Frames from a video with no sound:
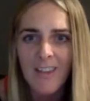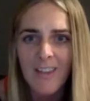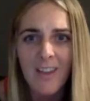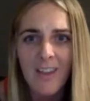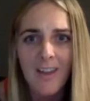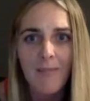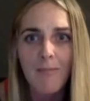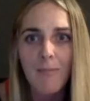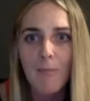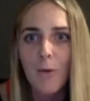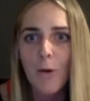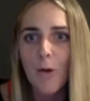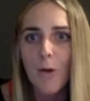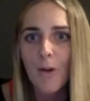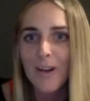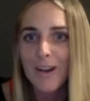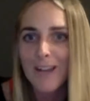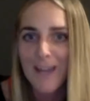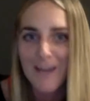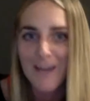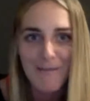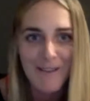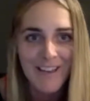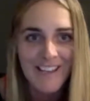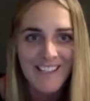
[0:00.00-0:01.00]
They're more than
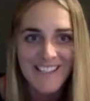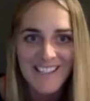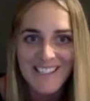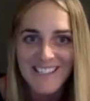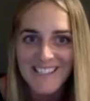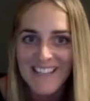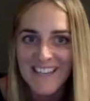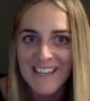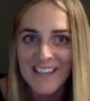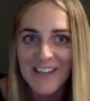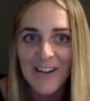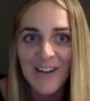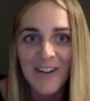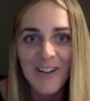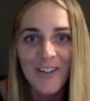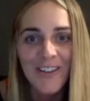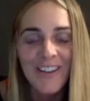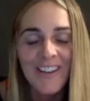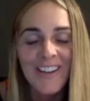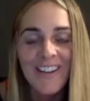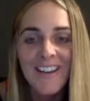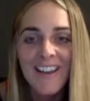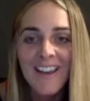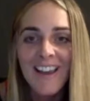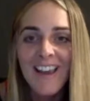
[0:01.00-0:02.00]
happy to take on
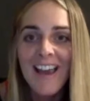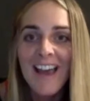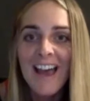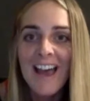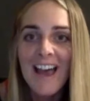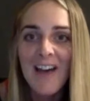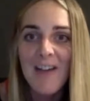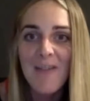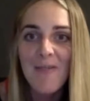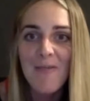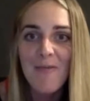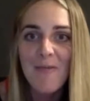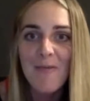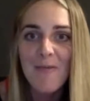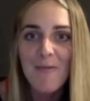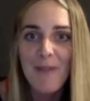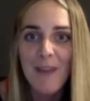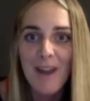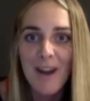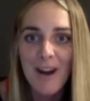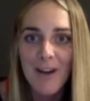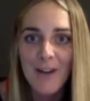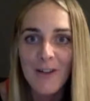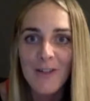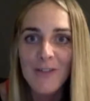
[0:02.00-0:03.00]

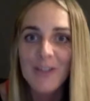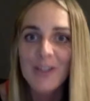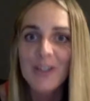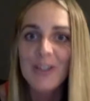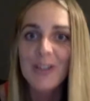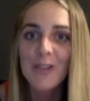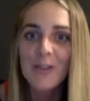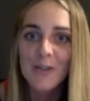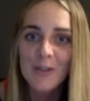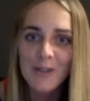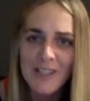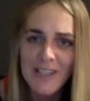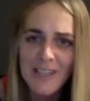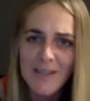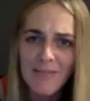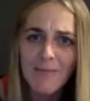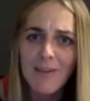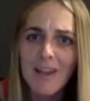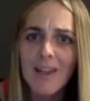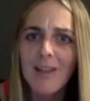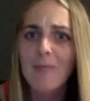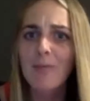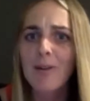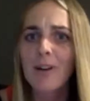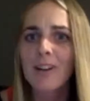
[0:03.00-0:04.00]
barrels and use them
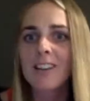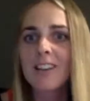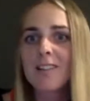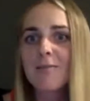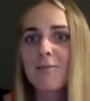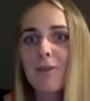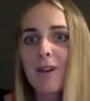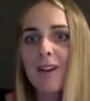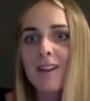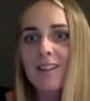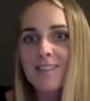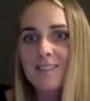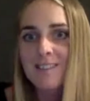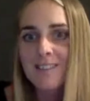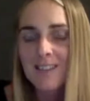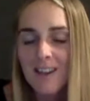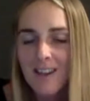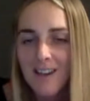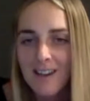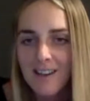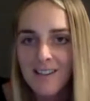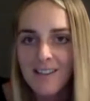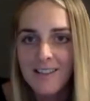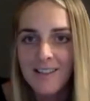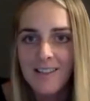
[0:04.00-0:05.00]
and bring them back to
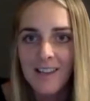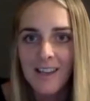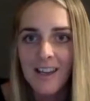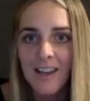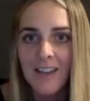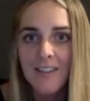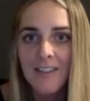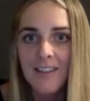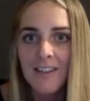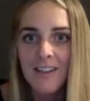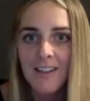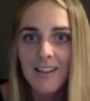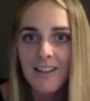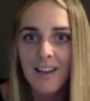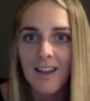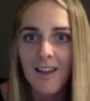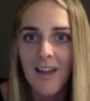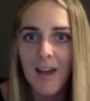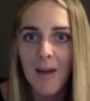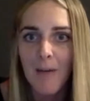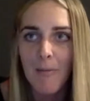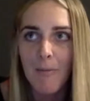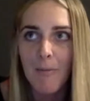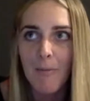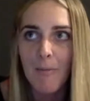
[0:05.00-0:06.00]
us. Like, I think
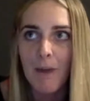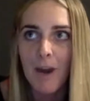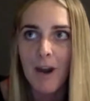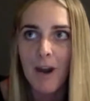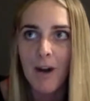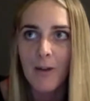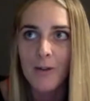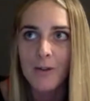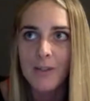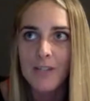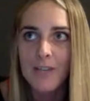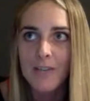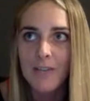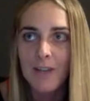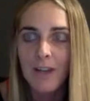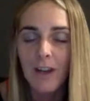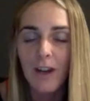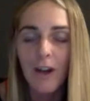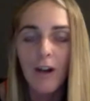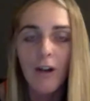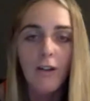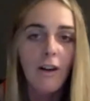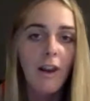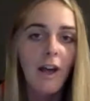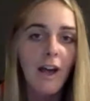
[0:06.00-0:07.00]
barrels have a
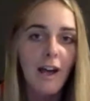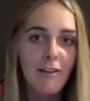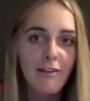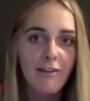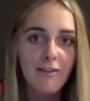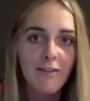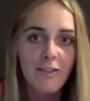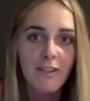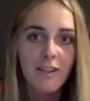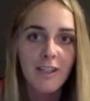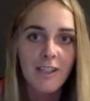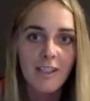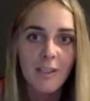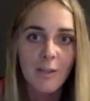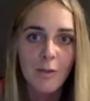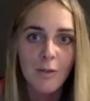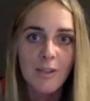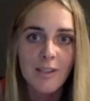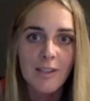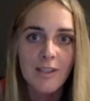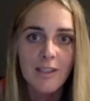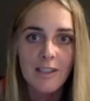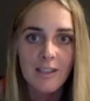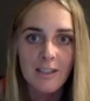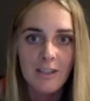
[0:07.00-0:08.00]
long life in the
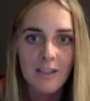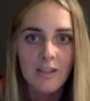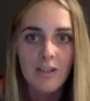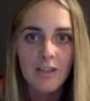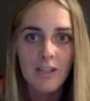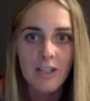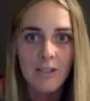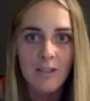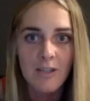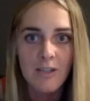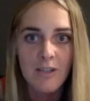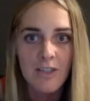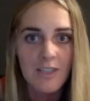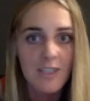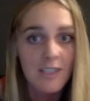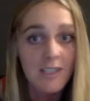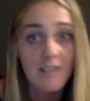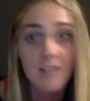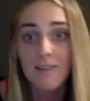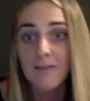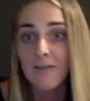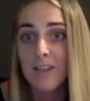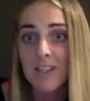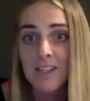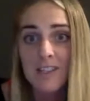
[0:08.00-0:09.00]
whiskey industry, which is
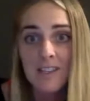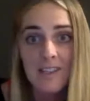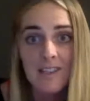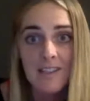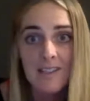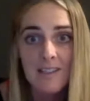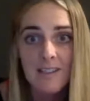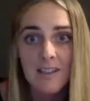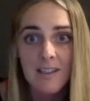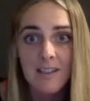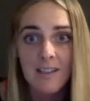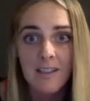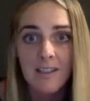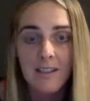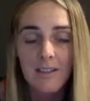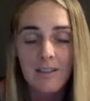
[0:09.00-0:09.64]
fantastic.